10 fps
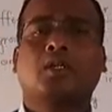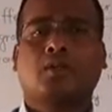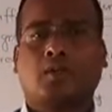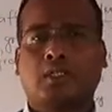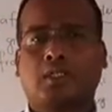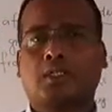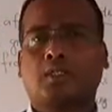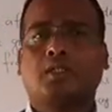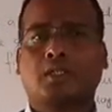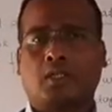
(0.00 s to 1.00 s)
what is
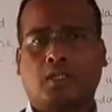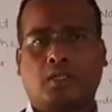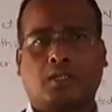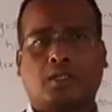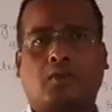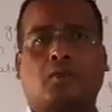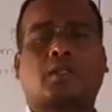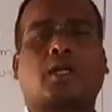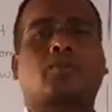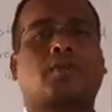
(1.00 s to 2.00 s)
that
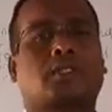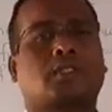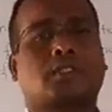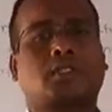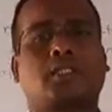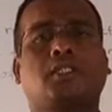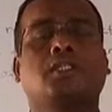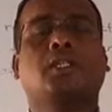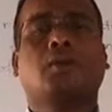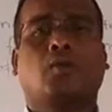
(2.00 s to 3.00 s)
groundwater, that is
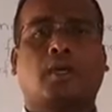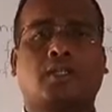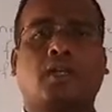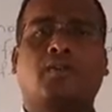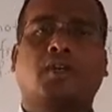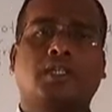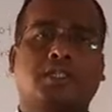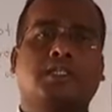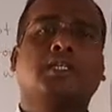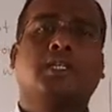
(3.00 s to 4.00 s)
water level
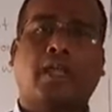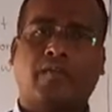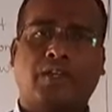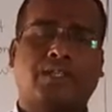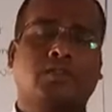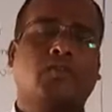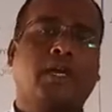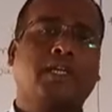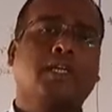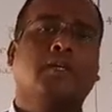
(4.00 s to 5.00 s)
is affecting. Why?